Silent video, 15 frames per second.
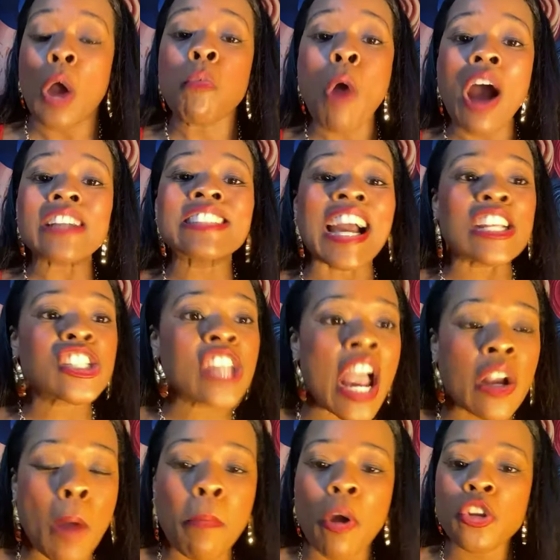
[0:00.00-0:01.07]
The ones that
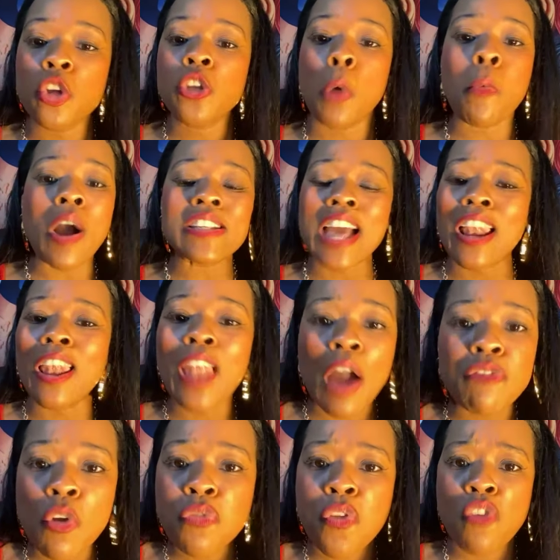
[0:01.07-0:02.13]
check up on you, the ones that
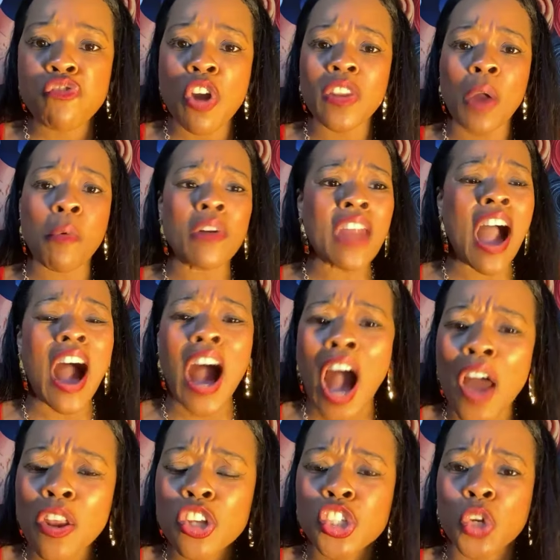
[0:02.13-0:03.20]
love you for real, the ones that
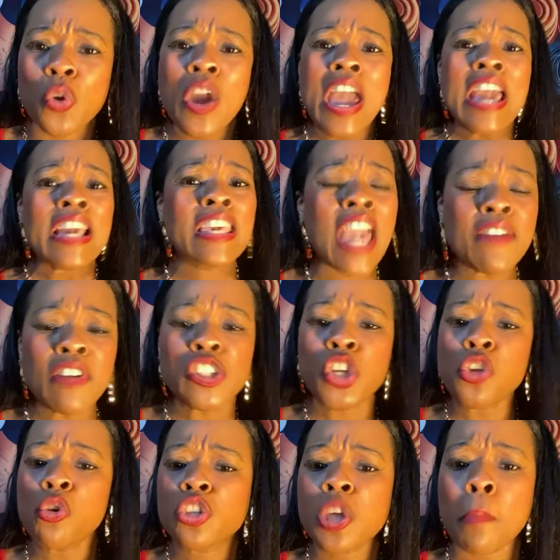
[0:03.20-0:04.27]
honors you,
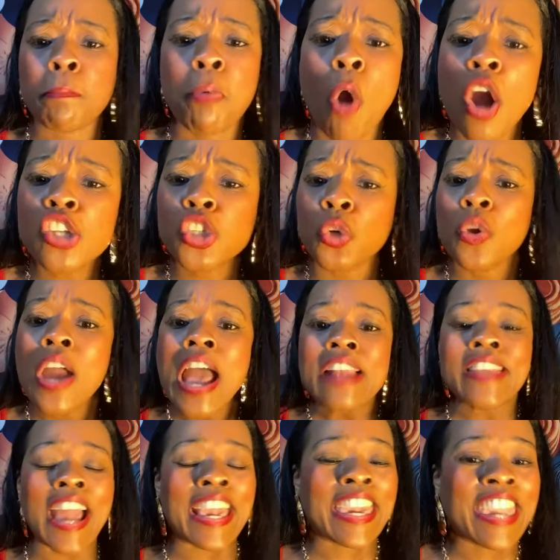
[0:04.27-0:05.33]
giving to you, support you,
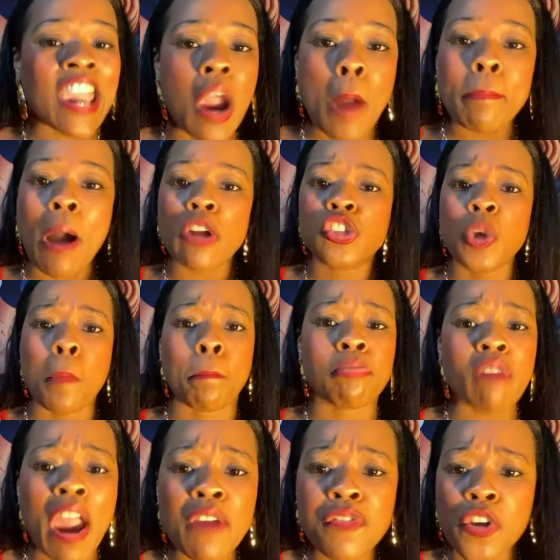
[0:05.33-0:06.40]
that care about you,
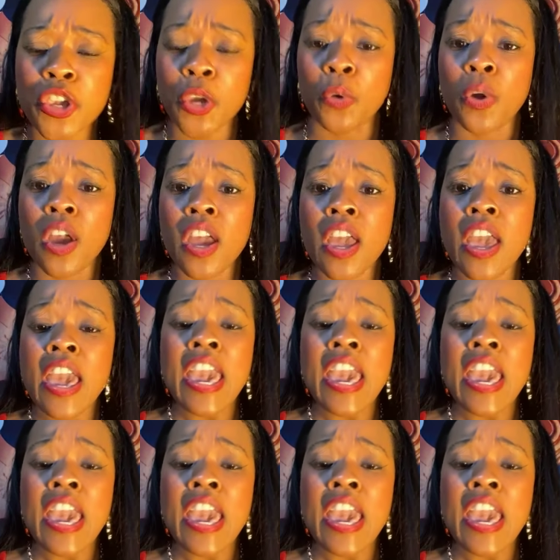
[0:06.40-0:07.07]
pray for you.